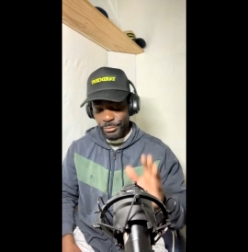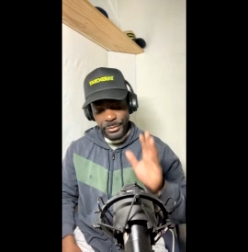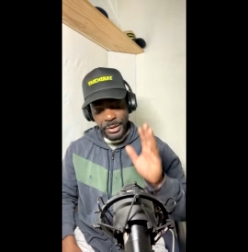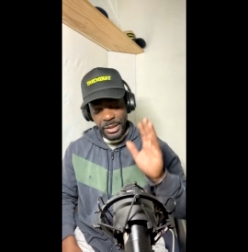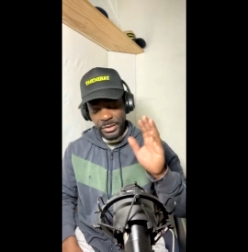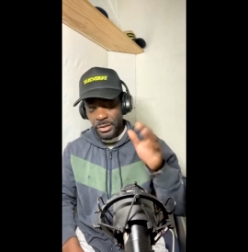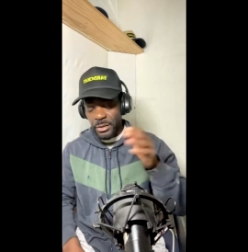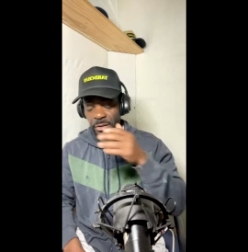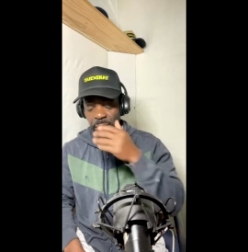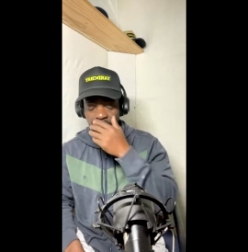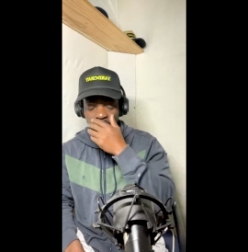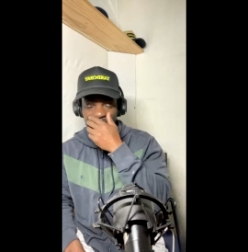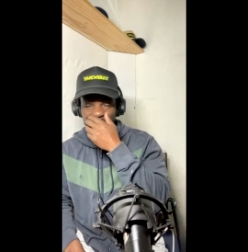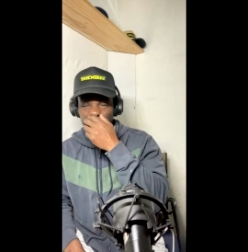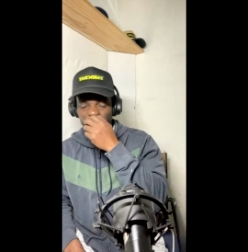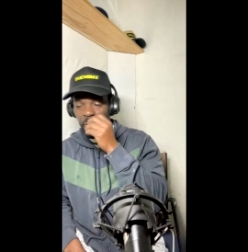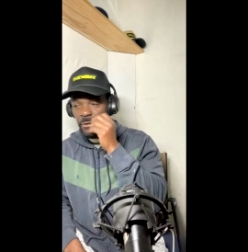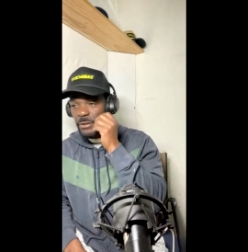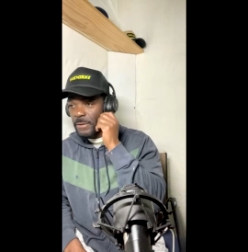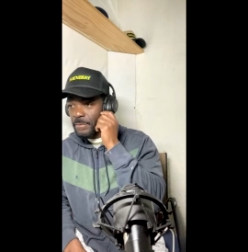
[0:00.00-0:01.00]
that's another
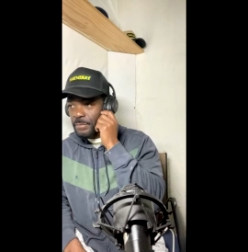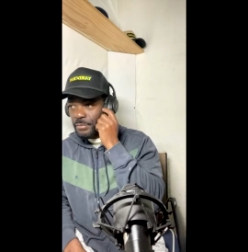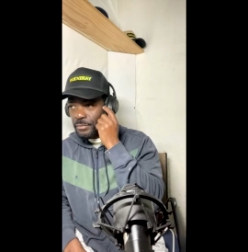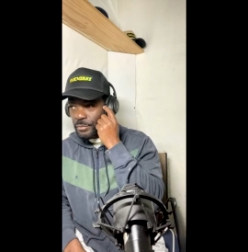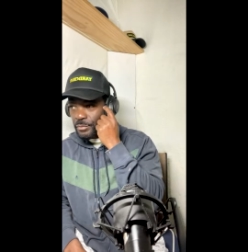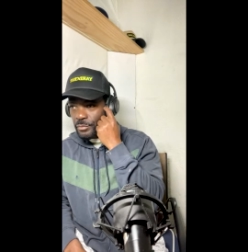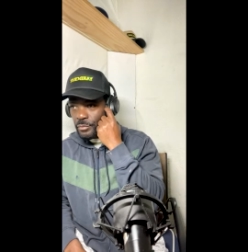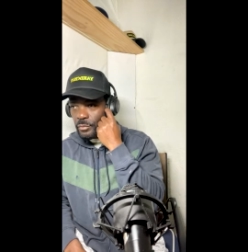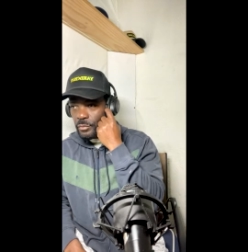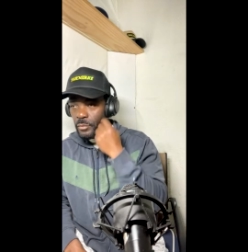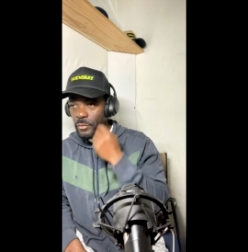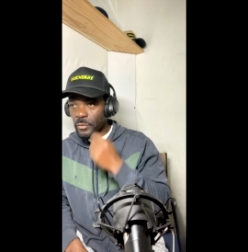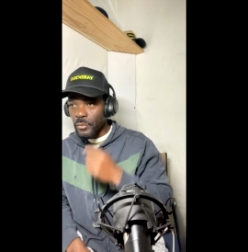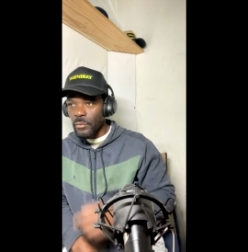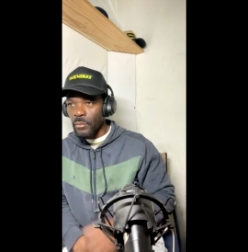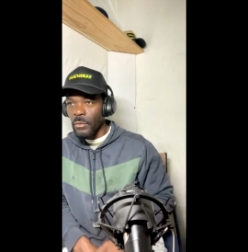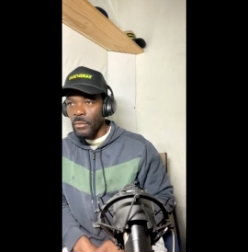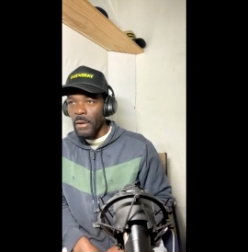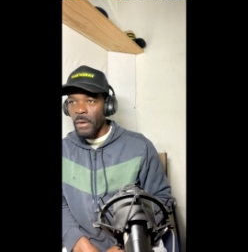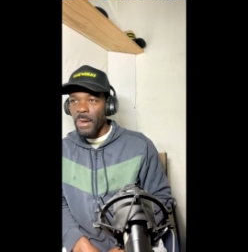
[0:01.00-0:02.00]
story.
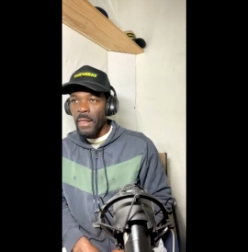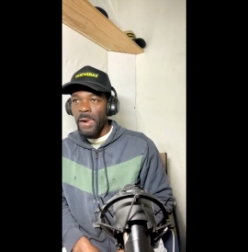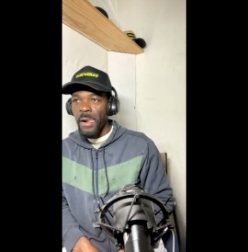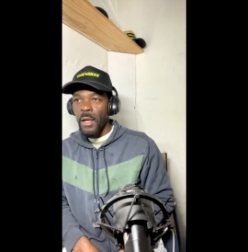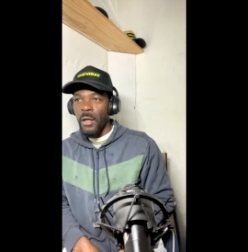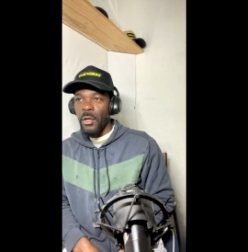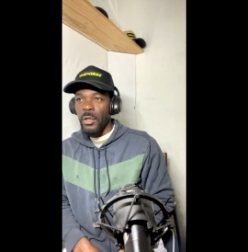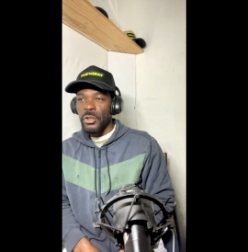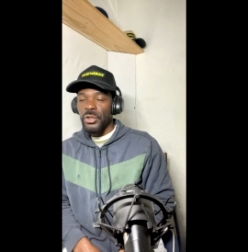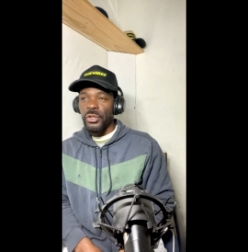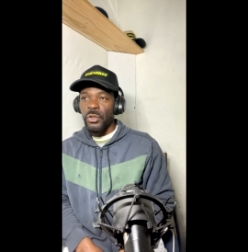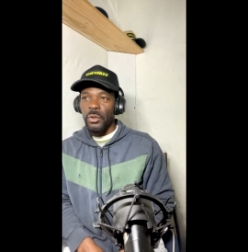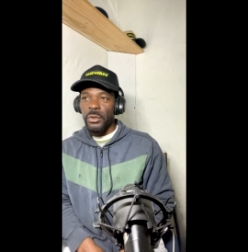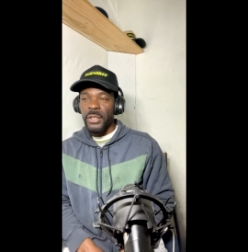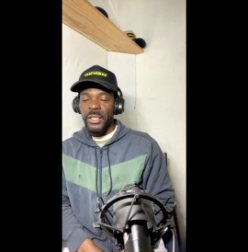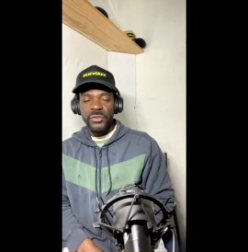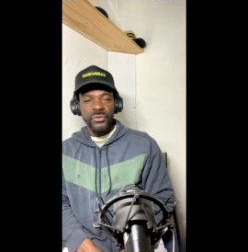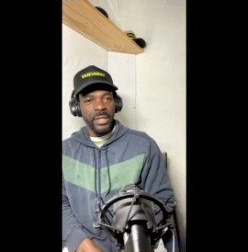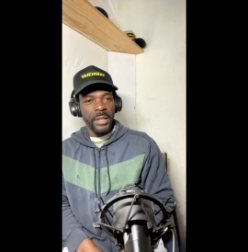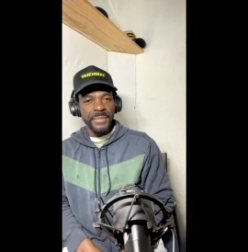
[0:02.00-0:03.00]
So
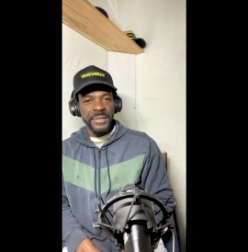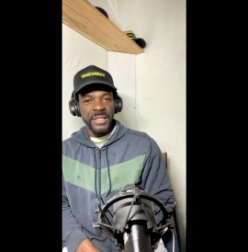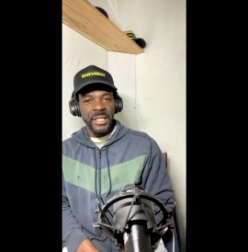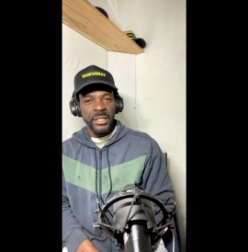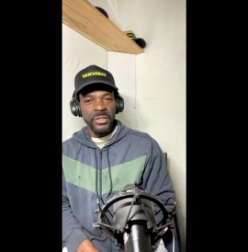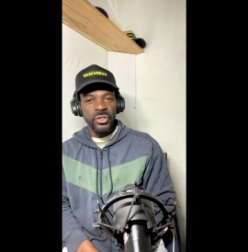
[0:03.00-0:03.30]
that's what I'm saying.